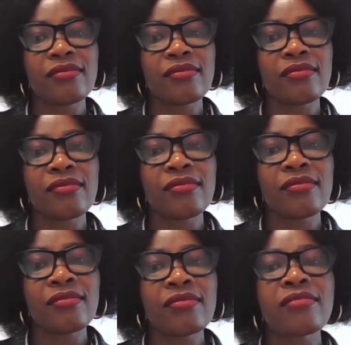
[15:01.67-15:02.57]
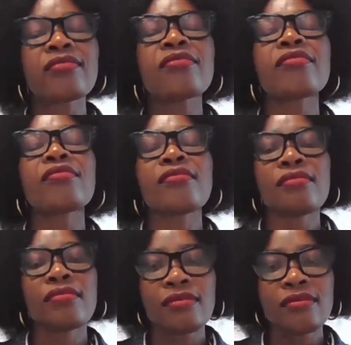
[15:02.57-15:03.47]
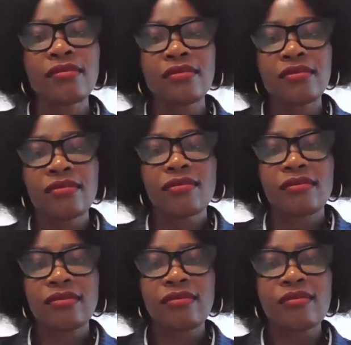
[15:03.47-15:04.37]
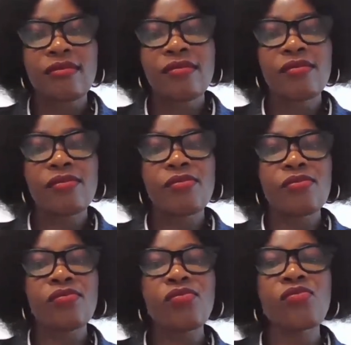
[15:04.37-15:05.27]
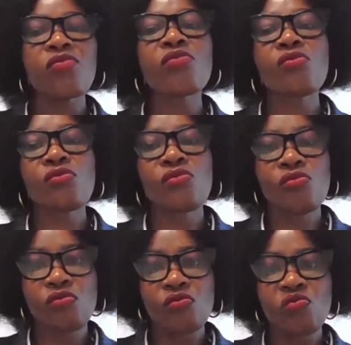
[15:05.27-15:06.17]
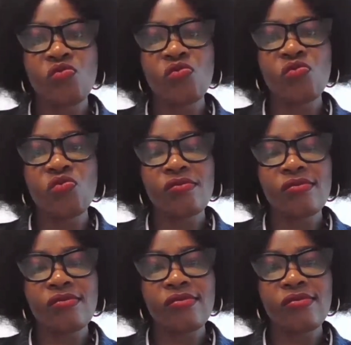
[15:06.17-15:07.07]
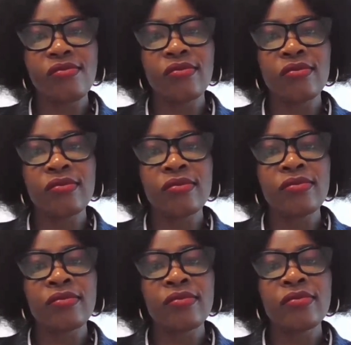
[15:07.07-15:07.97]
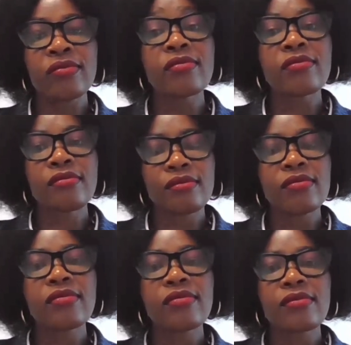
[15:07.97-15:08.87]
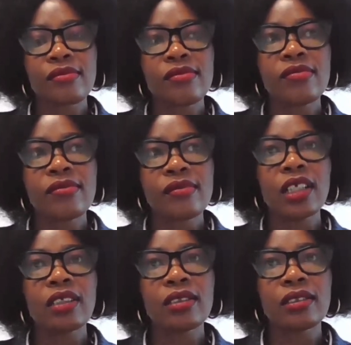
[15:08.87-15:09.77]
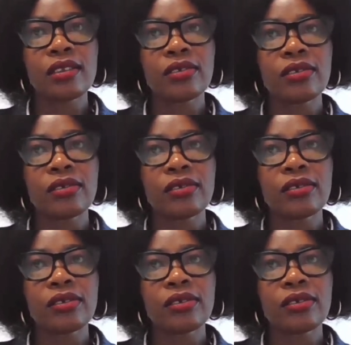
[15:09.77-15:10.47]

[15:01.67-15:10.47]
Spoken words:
that you guys organize, like for networking. So there's so much support and like she said, like